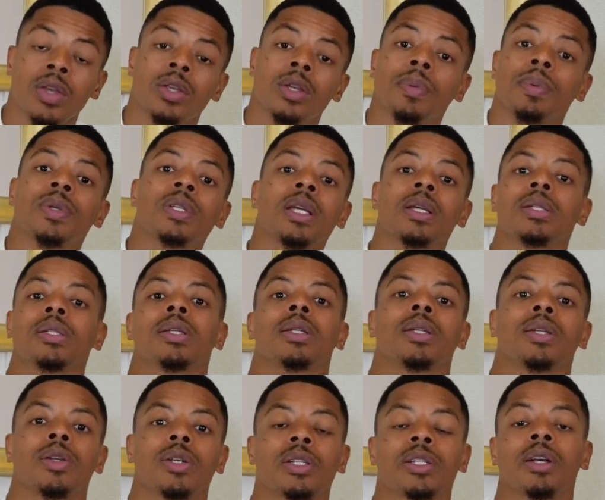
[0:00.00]
You're
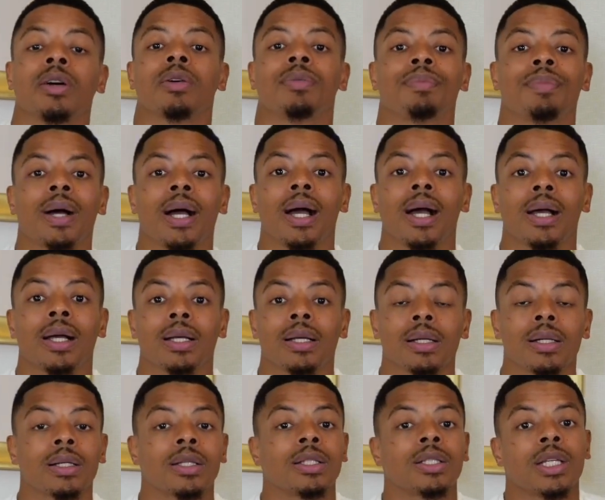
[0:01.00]
positioning yourself by
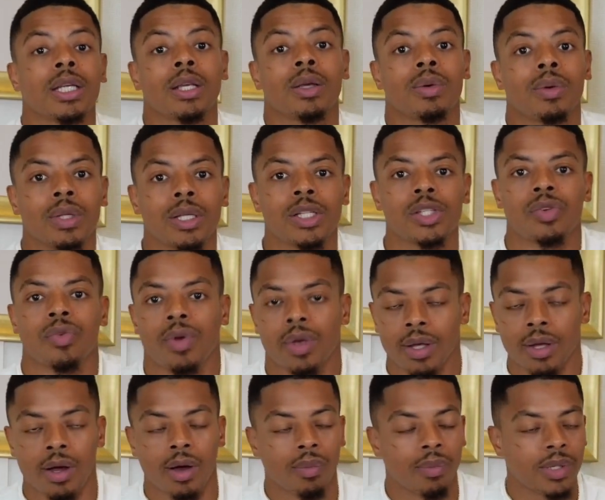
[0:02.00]
continually
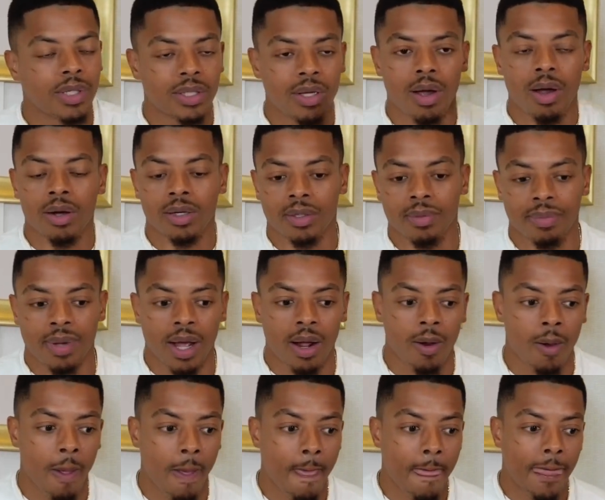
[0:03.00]
showing up. We talked
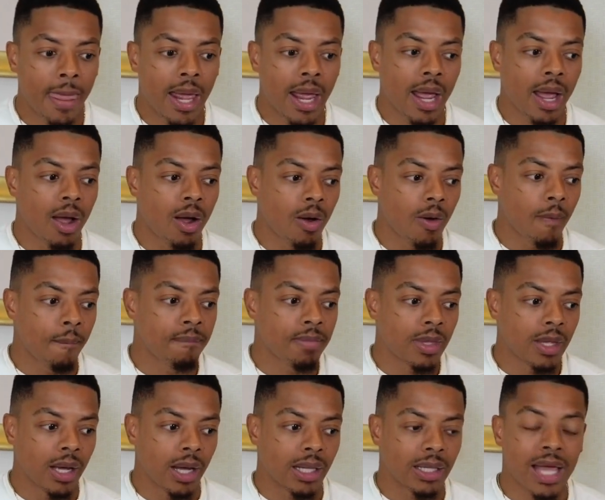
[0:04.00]
about how
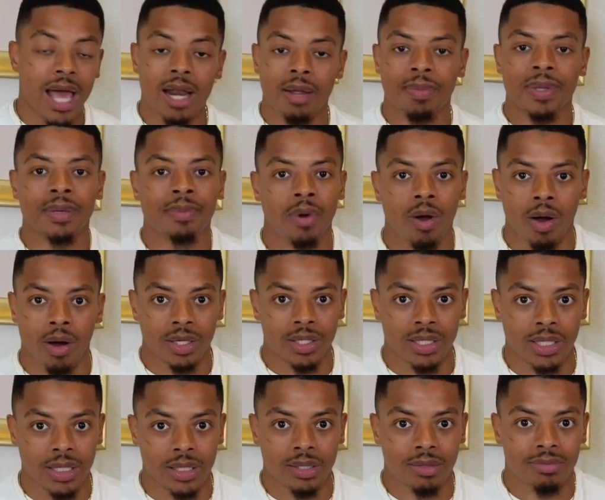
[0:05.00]
a lot of people are
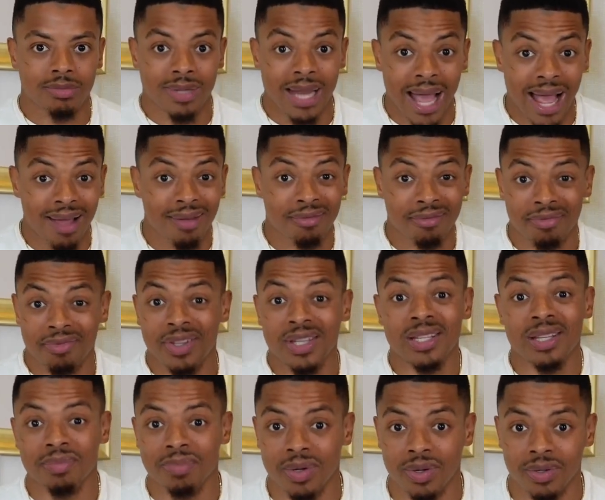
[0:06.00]
just not
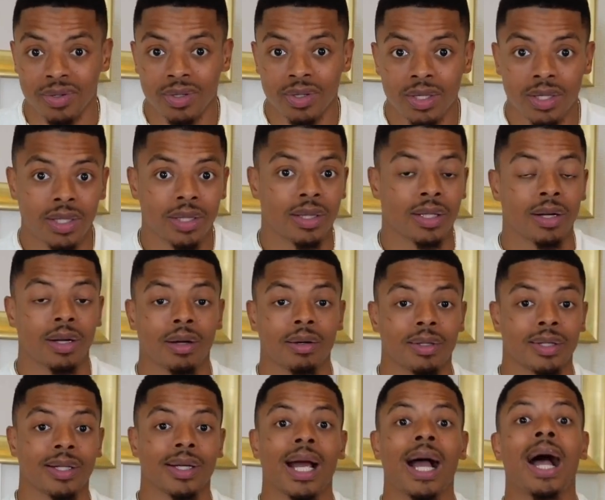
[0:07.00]
visible. Right.
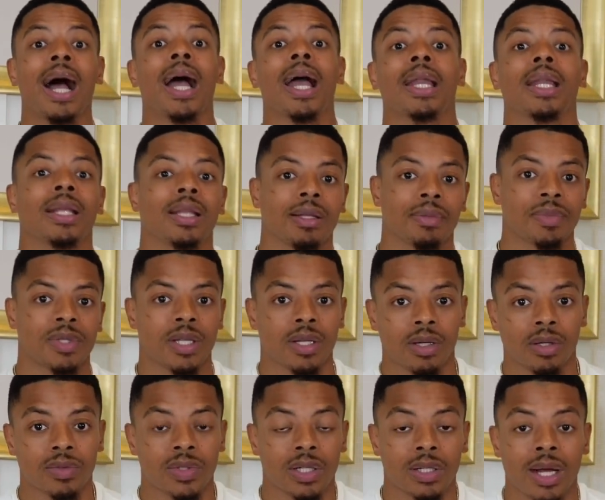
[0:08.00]
They're hiding
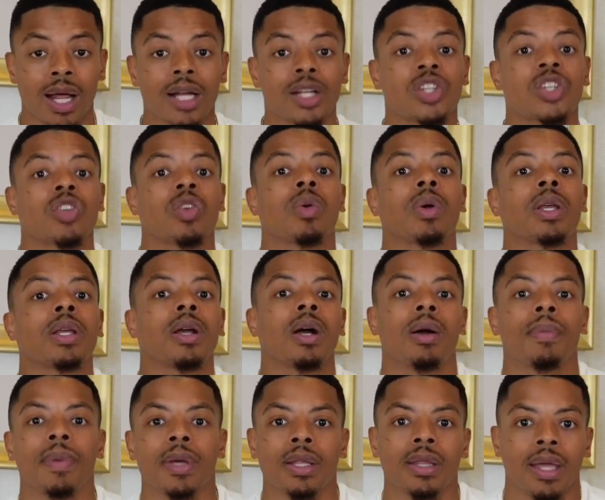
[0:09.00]
themselves. They're not showing
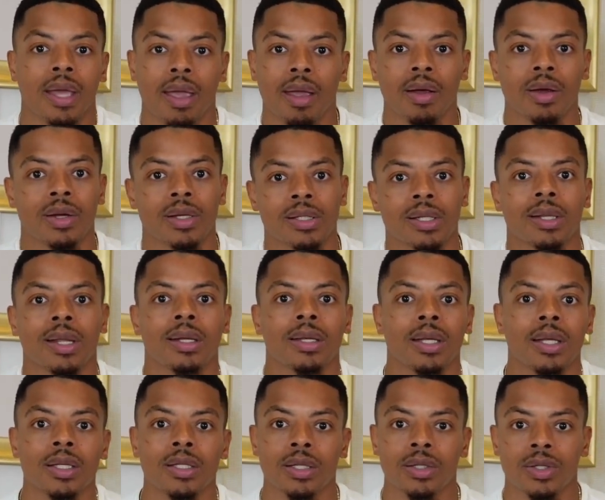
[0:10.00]
up in the areas that they
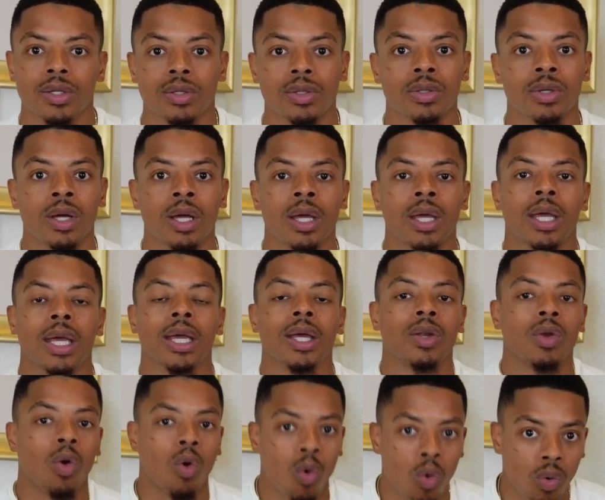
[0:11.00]
need to do
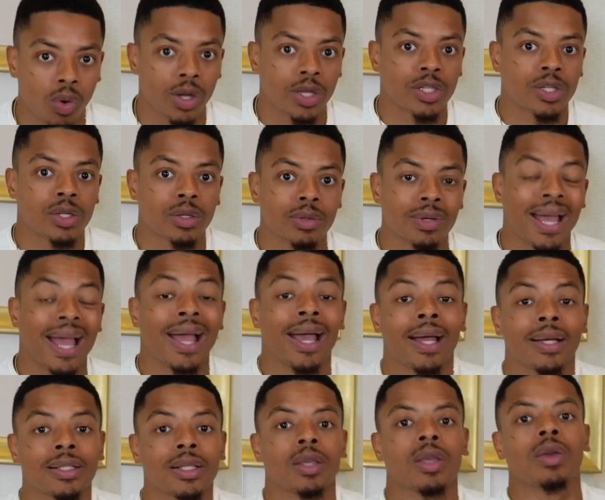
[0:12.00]
in order to
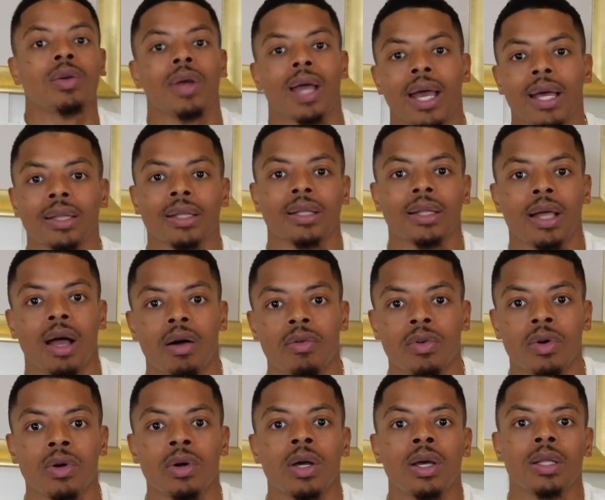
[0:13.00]
execute at the
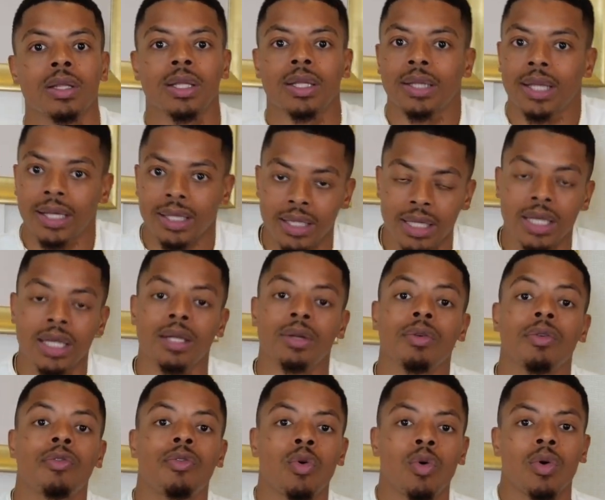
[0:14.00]
level that they
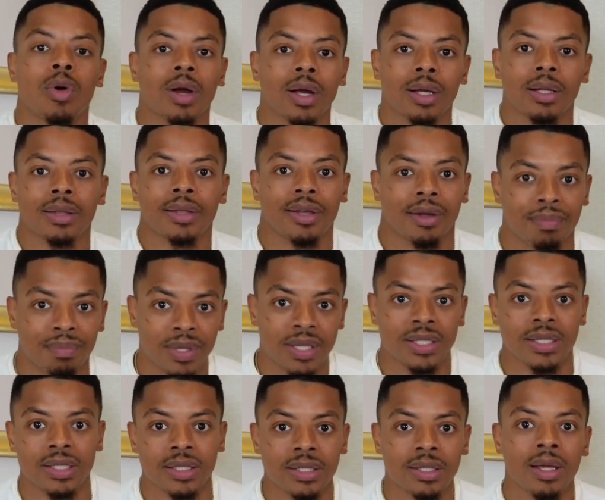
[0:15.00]
need for their
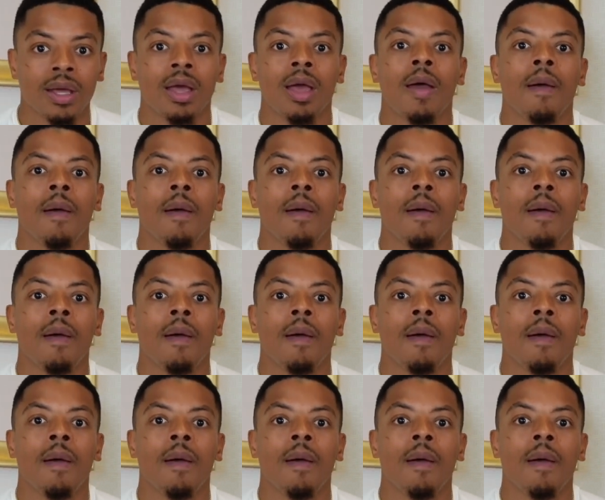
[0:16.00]
business.